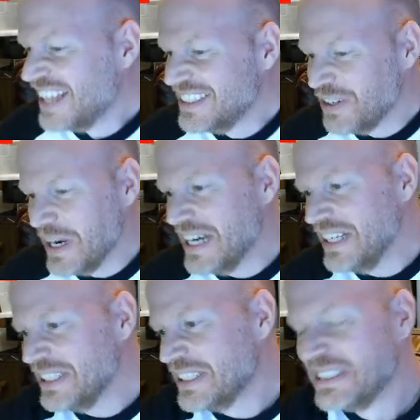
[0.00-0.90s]

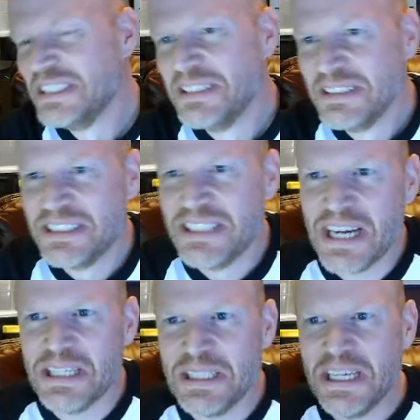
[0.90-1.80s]
Well,
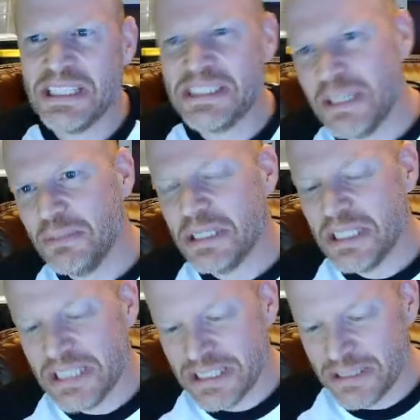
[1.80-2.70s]
technically assembling it
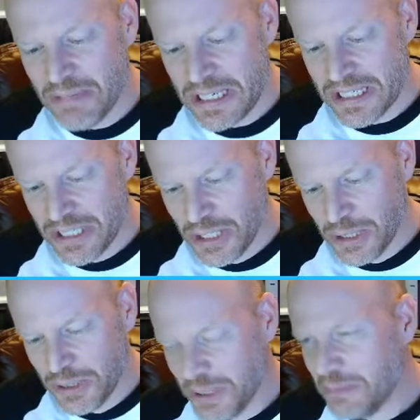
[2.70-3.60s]
doesn't make it
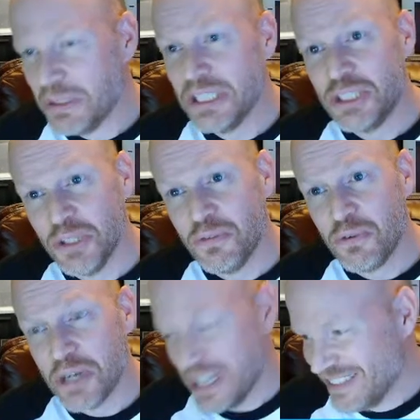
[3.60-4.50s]
new, but it's still
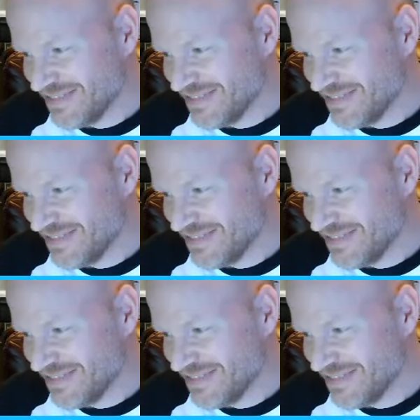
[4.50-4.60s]
free.